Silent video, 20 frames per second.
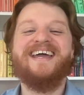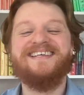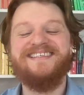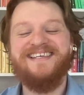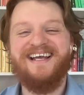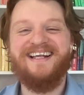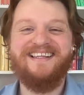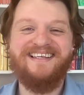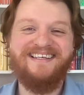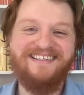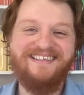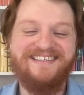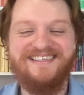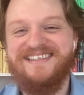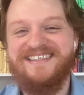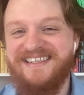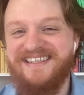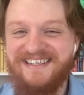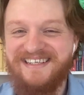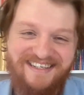Yeah, exactly.
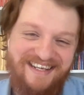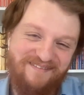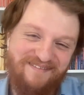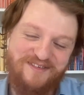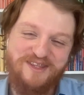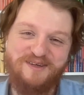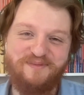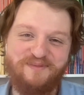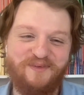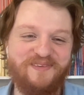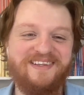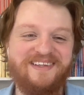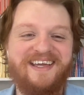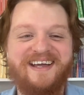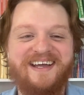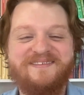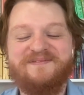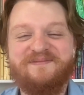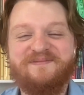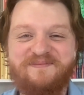Just give to them all.
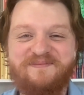Yeah.